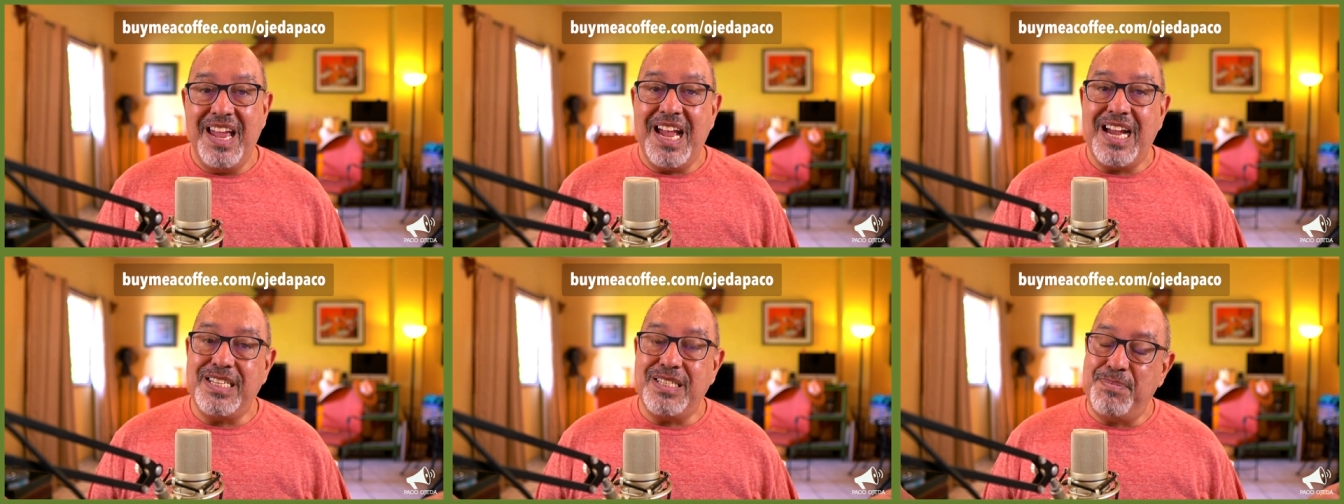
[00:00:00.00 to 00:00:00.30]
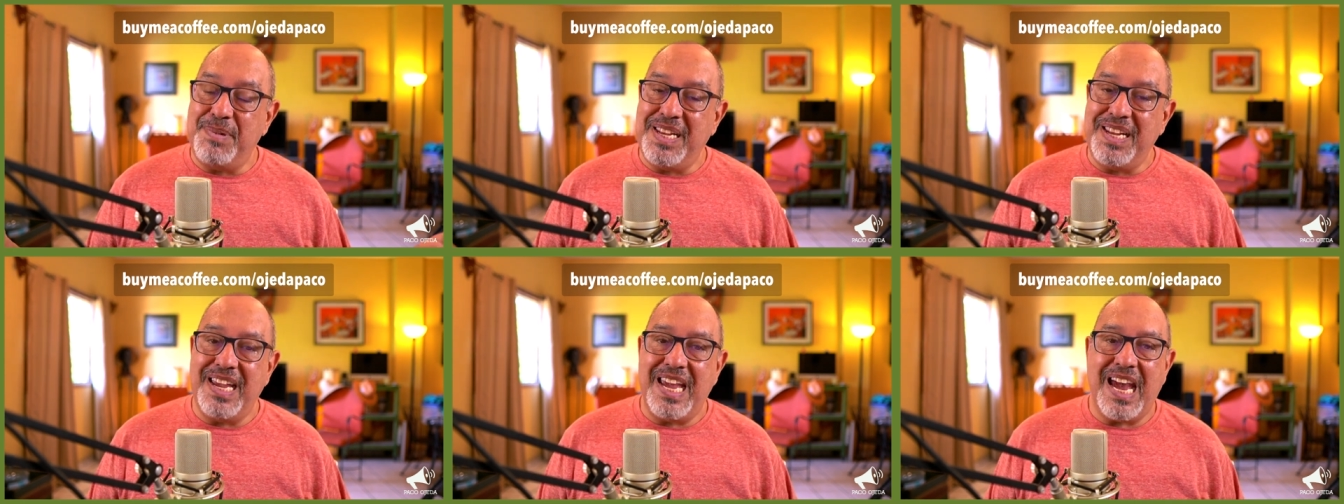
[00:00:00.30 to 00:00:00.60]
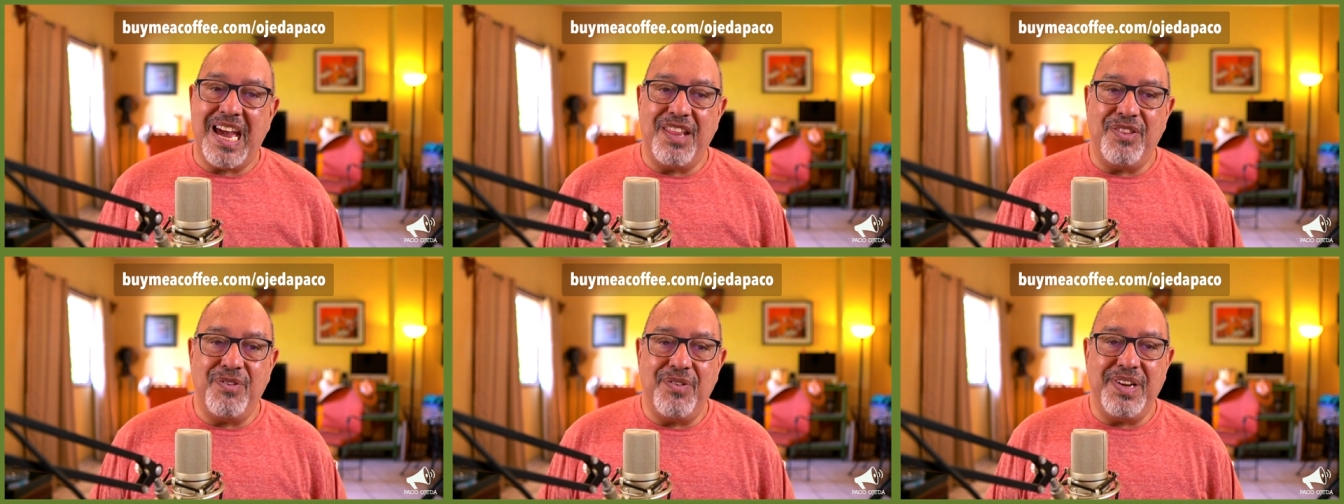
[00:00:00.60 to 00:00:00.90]
has been
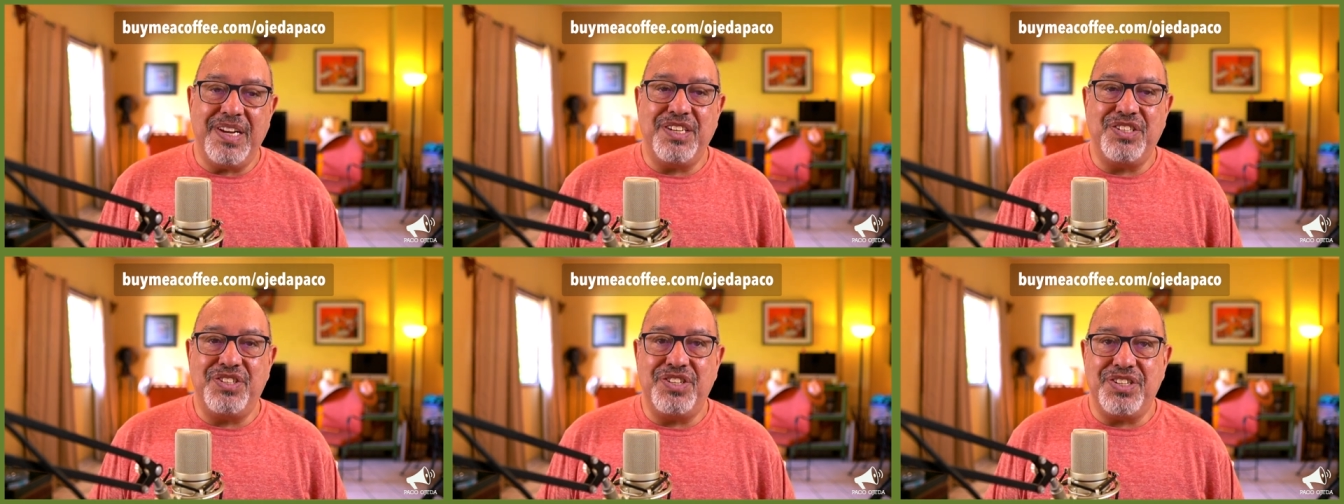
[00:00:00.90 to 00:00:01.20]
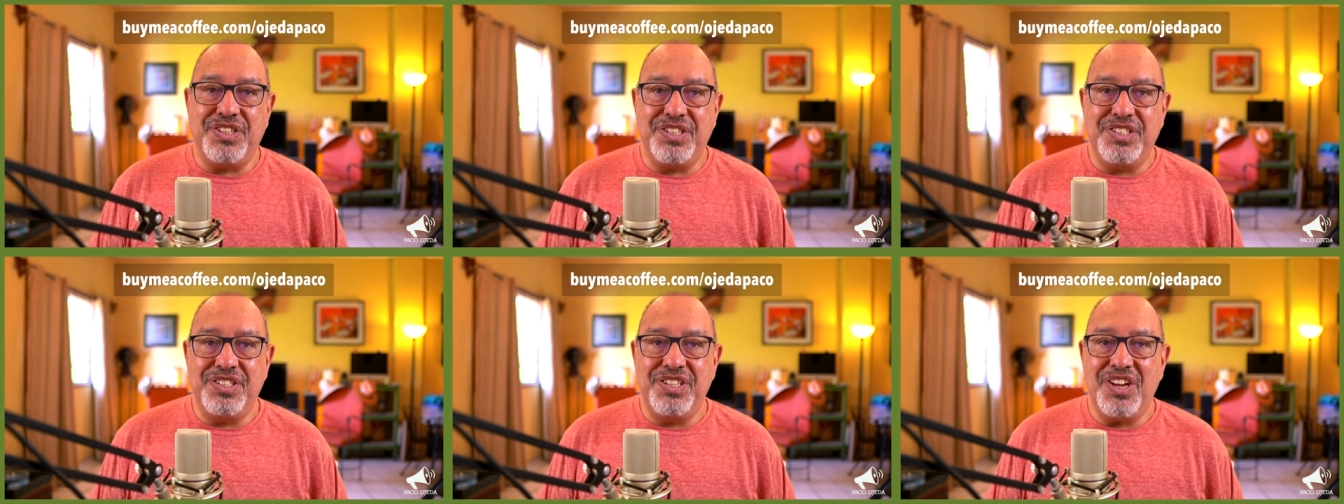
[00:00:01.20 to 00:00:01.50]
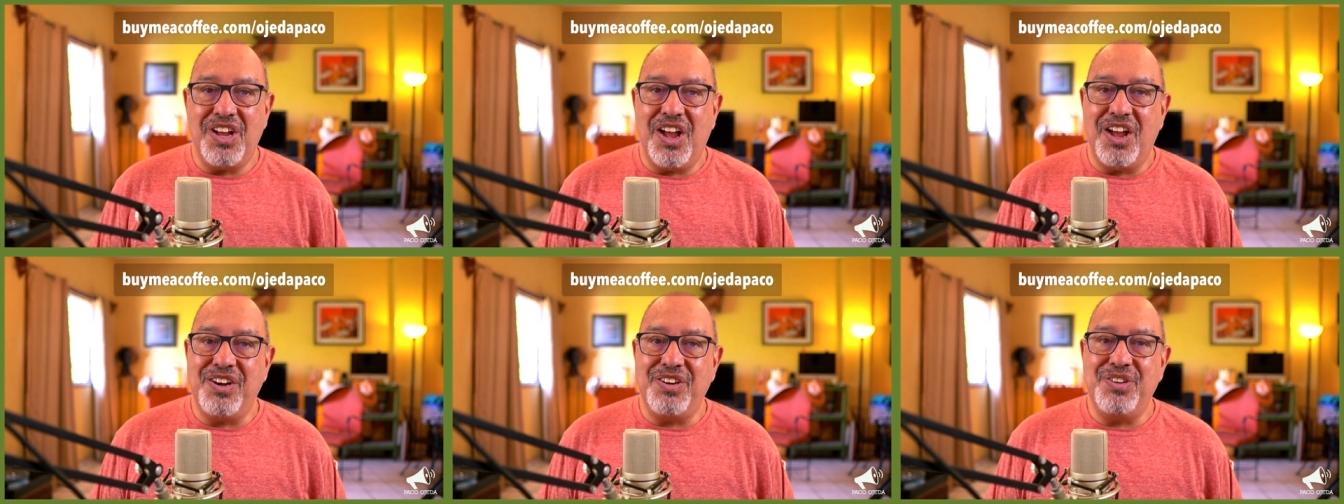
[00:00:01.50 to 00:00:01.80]
gathering dirt
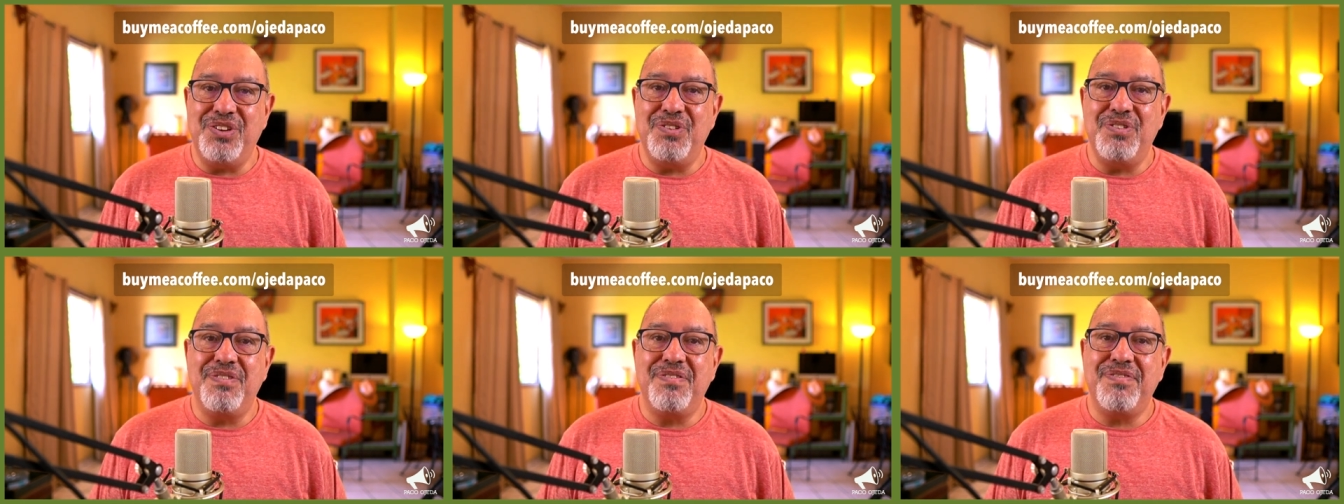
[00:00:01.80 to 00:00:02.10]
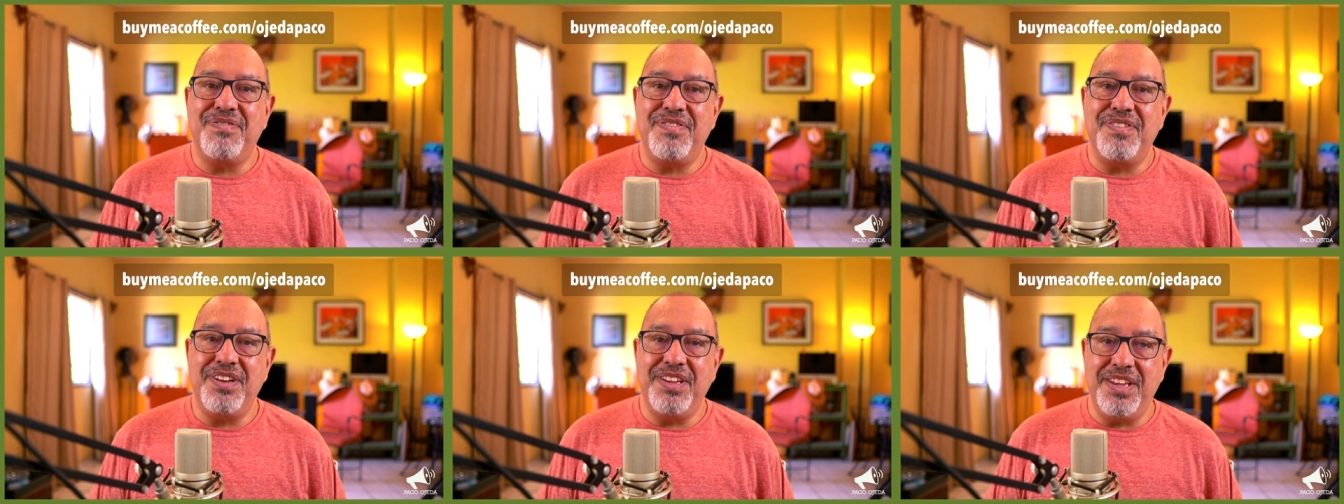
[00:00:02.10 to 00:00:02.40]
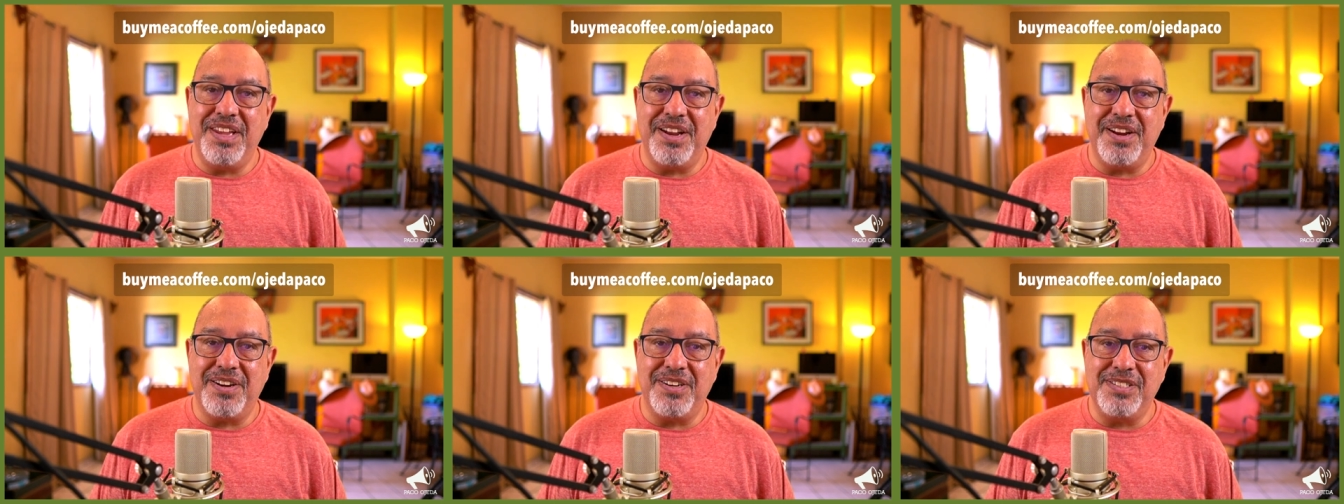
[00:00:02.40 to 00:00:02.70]
on you for
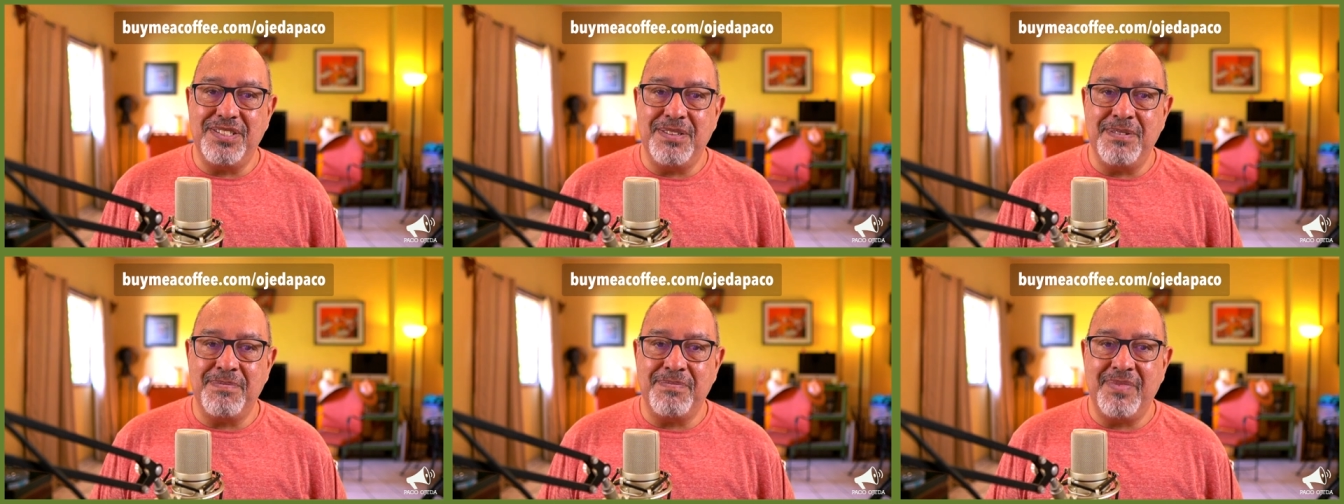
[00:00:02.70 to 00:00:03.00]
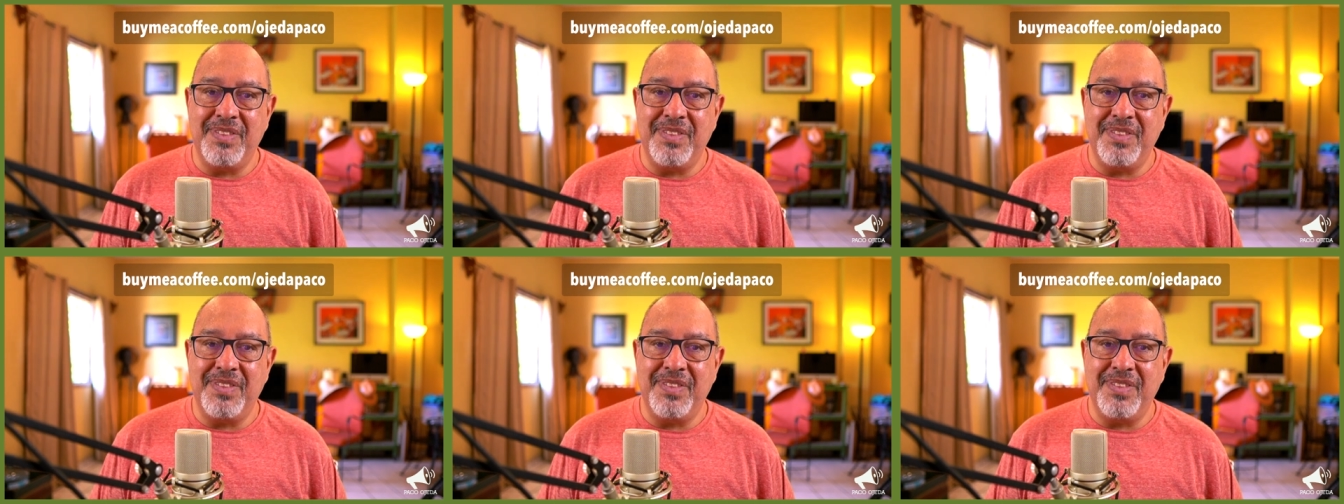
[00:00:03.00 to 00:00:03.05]
years.